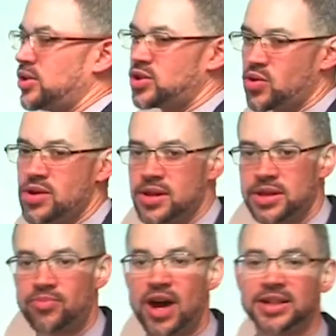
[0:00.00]
sure that
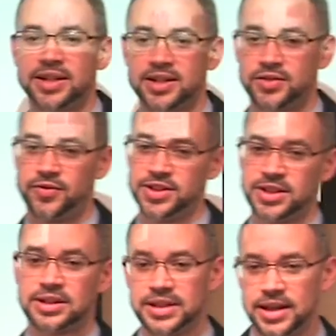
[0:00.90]
the project is
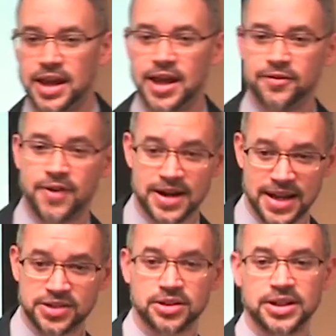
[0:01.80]
physically and
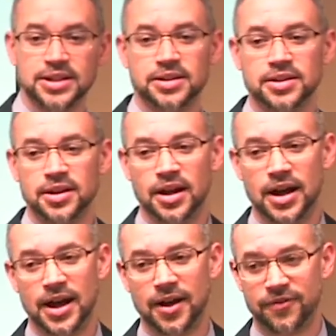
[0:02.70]
financially
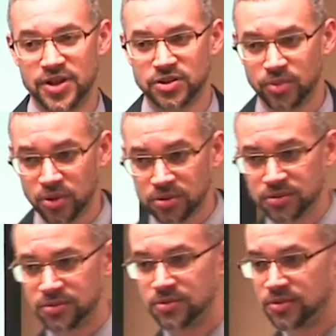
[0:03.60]
feasible.
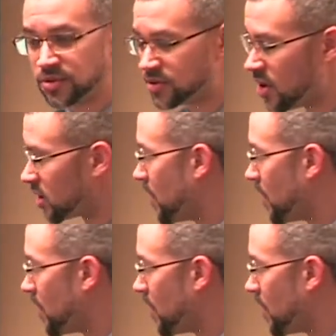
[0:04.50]
Talked